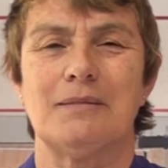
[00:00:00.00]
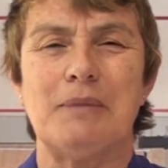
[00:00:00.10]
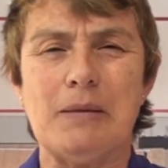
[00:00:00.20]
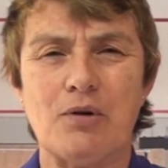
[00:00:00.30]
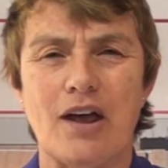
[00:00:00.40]

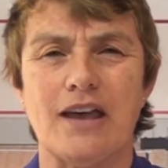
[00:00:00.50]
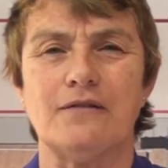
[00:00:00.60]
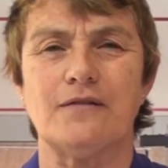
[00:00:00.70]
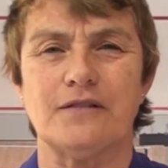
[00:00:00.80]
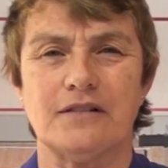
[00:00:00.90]
Be
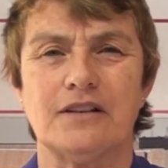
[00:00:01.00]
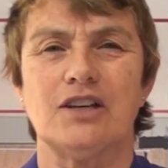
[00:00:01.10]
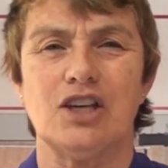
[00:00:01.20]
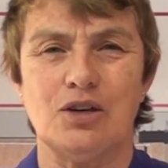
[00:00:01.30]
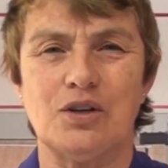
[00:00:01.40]
brave.
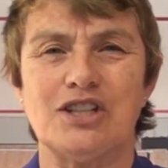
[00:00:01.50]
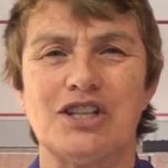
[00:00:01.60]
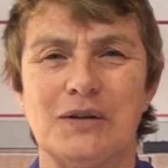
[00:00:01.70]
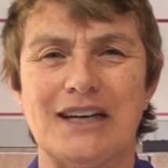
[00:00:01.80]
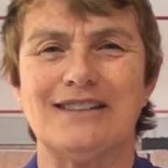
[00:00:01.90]
You can
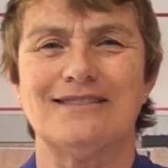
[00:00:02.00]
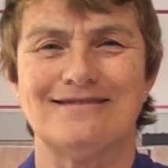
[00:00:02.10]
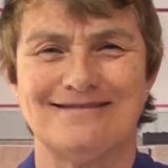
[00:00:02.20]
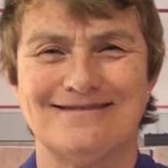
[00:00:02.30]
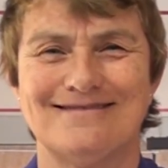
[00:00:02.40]
do it.
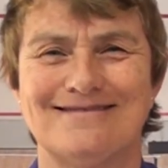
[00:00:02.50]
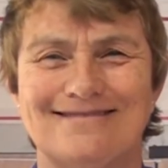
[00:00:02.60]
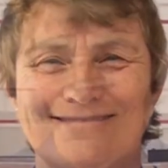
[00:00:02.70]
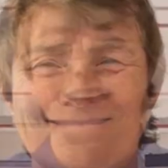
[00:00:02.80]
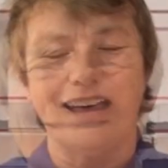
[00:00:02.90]

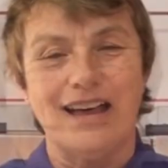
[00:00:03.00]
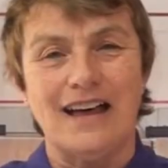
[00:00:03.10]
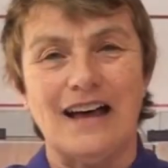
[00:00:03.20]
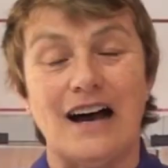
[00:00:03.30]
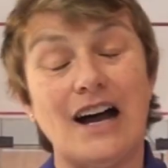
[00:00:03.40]

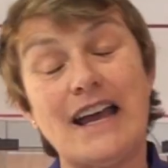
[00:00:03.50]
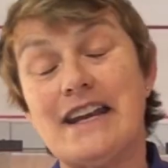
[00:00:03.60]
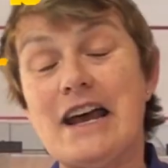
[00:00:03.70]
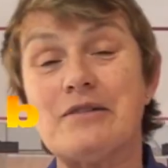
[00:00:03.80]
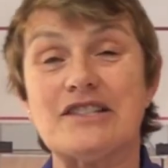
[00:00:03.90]
Hi,
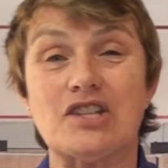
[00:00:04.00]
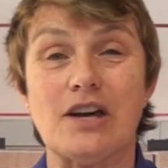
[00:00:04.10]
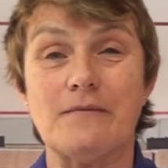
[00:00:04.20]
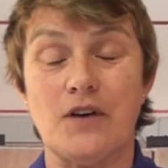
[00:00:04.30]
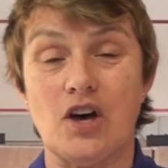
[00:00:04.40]
and now it's
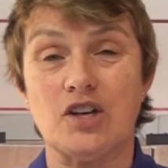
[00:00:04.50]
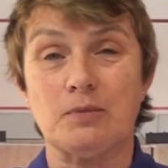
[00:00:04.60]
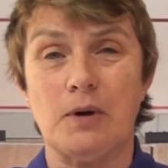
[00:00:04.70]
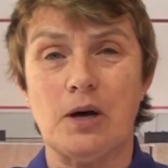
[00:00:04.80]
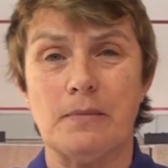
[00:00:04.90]
time for
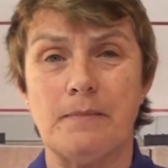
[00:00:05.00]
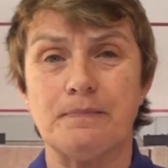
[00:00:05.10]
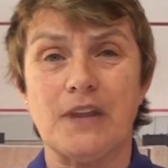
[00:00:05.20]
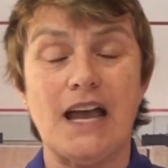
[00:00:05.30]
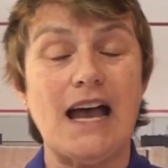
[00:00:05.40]
Ask Barb.
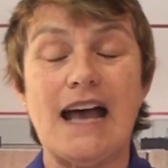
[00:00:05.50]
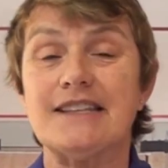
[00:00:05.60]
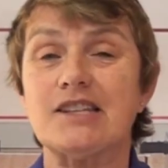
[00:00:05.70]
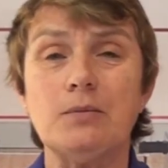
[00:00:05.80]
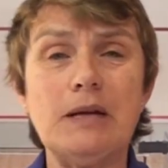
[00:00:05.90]

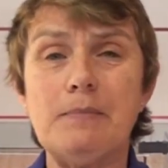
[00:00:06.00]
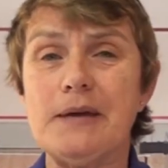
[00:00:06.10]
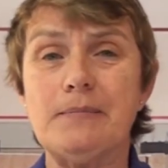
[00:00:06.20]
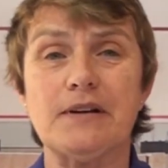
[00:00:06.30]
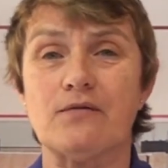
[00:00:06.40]
And so many
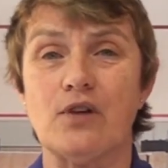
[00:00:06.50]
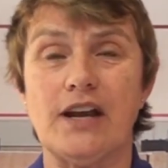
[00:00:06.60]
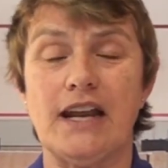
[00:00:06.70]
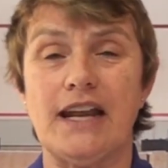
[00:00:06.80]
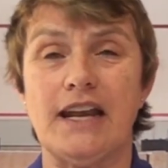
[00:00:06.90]
people have
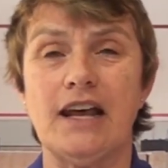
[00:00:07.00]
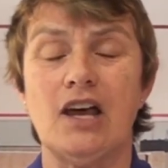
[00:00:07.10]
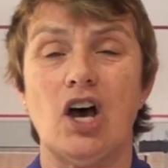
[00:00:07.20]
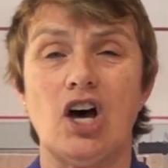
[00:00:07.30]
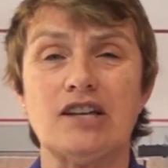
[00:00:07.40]
written in
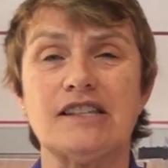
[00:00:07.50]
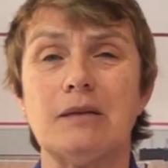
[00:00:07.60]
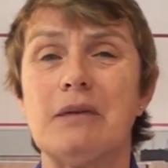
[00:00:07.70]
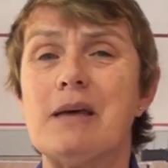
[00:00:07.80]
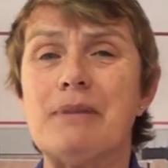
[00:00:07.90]

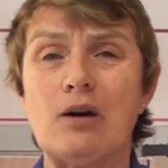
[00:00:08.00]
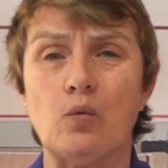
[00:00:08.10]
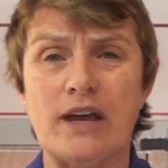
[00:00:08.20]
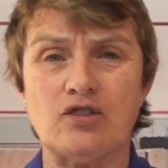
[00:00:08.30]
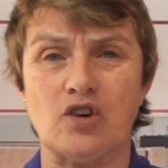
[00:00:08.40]
asking me about
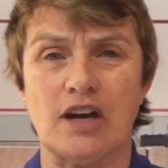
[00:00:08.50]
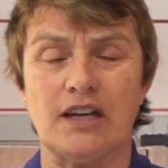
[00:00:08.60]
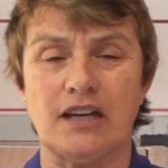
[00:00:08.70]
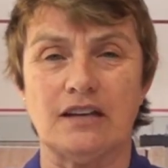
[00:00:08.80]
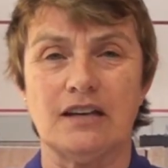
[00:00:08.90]
weight
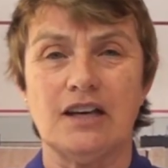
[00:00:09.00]
training,